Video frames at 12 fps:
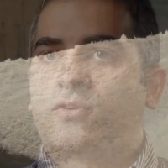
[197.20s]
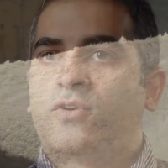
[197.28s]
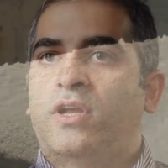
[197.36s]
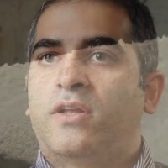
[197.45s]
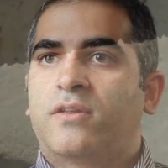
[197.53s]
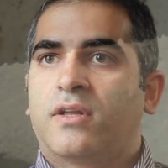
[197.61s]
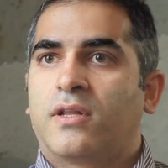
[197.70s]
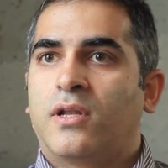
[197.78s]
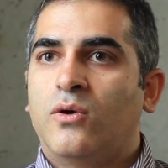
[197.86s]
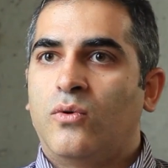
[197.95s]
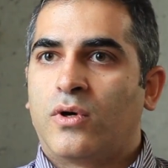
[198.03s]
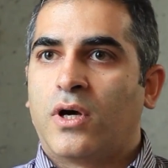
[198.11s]
created
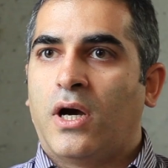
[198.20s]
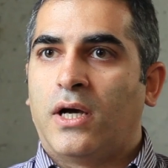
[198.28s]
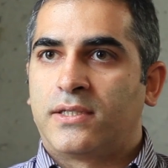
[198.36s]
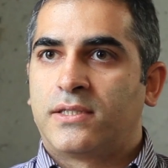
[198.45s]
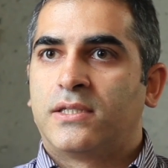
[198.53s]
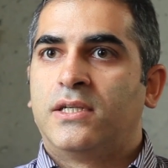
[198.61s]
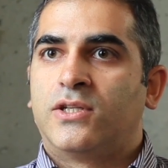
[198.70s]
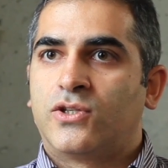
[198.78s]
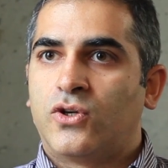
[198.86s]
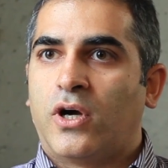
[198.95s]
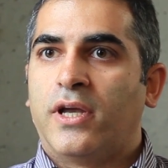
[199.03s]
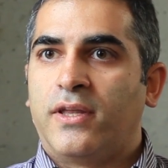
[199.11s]
low-cost
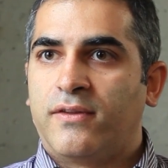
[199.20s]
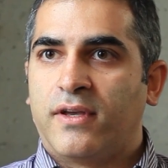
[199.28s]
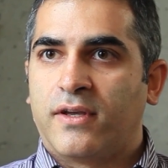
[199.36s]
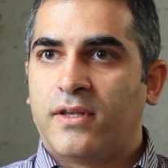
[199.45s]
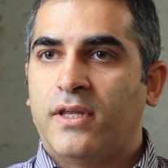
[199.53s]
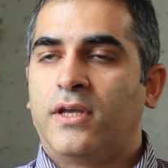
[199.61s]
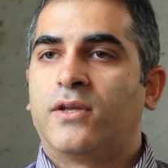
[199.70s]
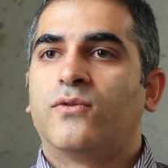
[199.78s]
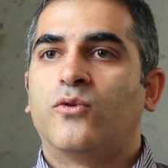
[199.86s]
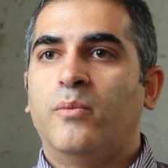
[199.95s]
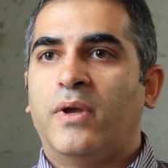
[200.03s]
drawing technique to